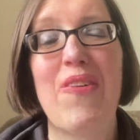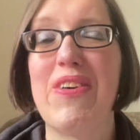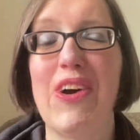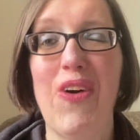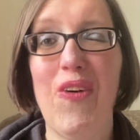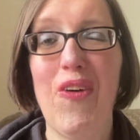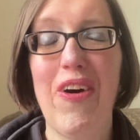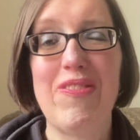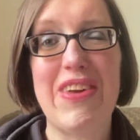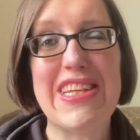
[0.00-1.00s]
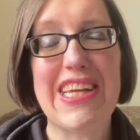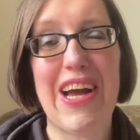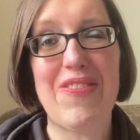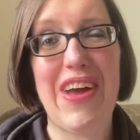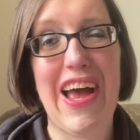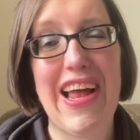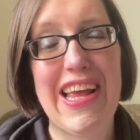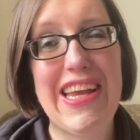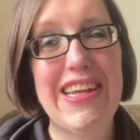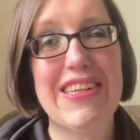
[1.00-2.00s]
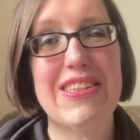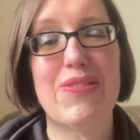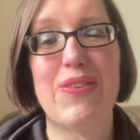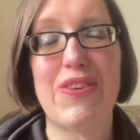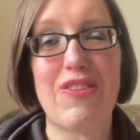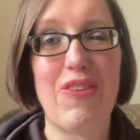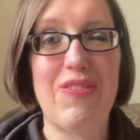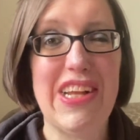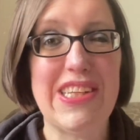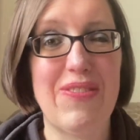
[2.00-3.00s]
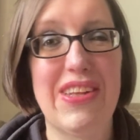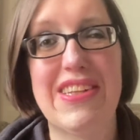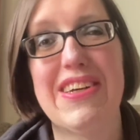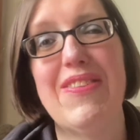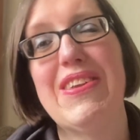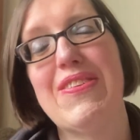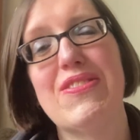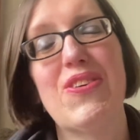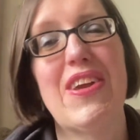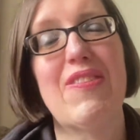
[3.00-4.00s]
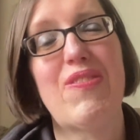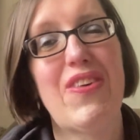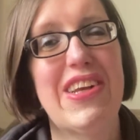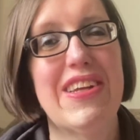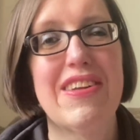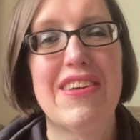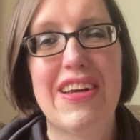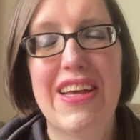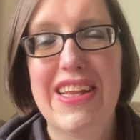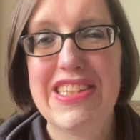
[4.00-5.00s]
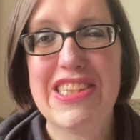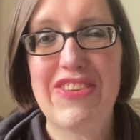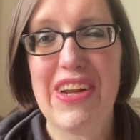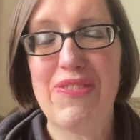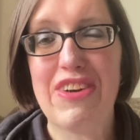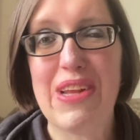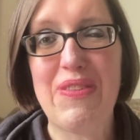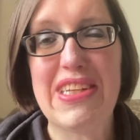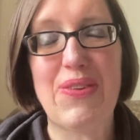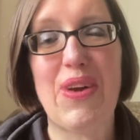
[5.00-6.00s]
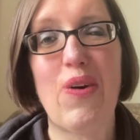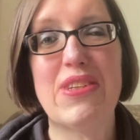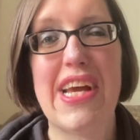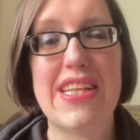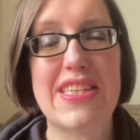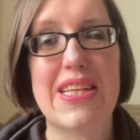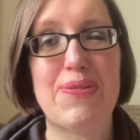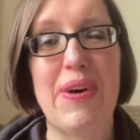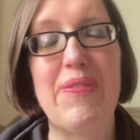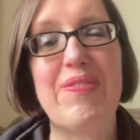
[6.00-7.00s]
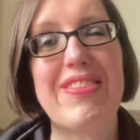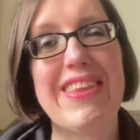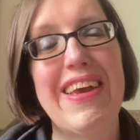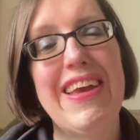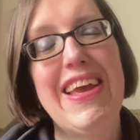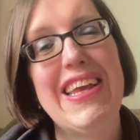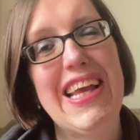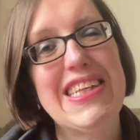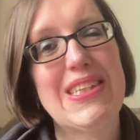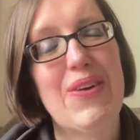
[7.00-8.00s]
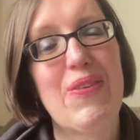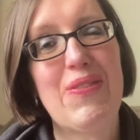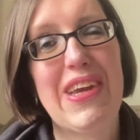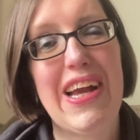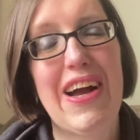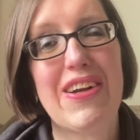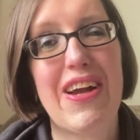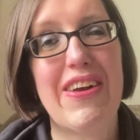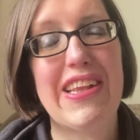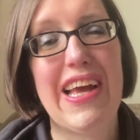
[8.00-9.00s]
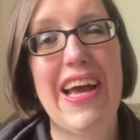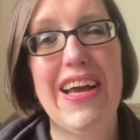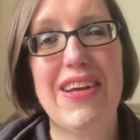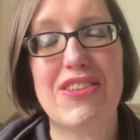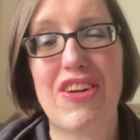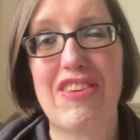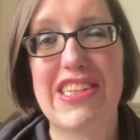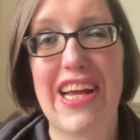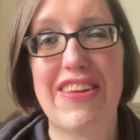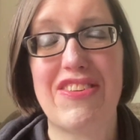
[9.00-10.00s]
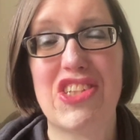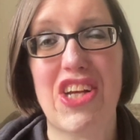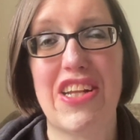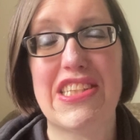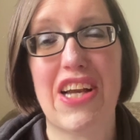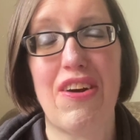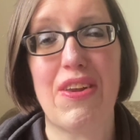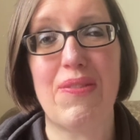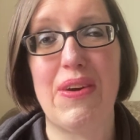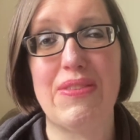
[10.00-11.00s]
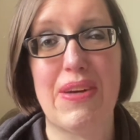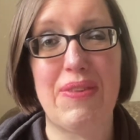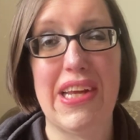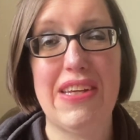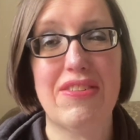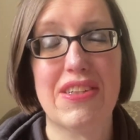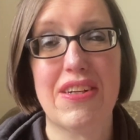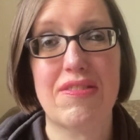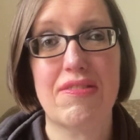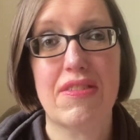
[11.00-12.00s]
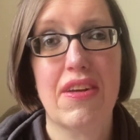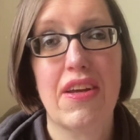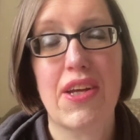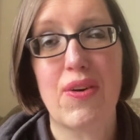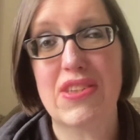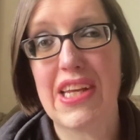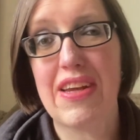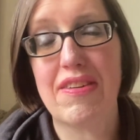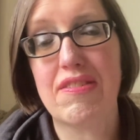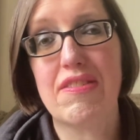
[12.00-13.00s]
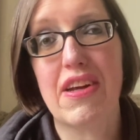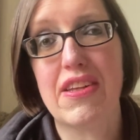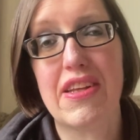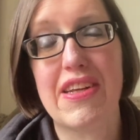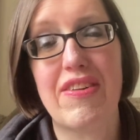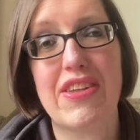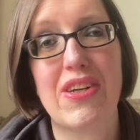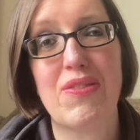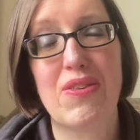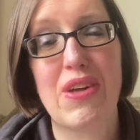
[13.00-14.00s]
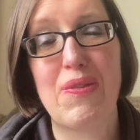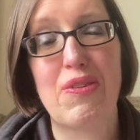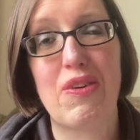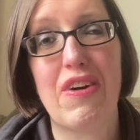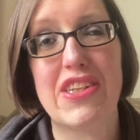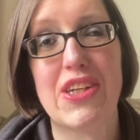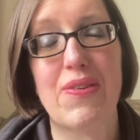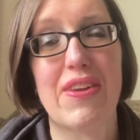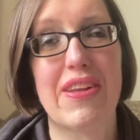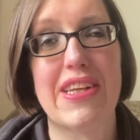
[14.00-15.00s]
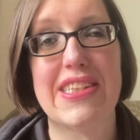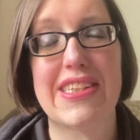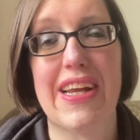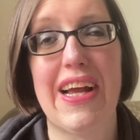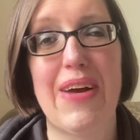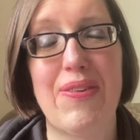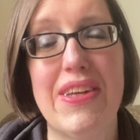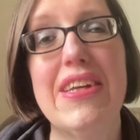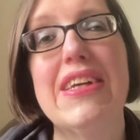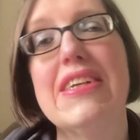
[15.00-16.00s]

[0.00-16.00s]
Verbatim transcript: We're all meeting up early. We would have all met up by the time. I know I'm talking pre... This is going to really mix up the whole tenses, but yes, we'll be going there, travelling down there in Charlie's car at the moment, I believe. You'll see at the nearer the time. You'll know before I do whether this is going to happen.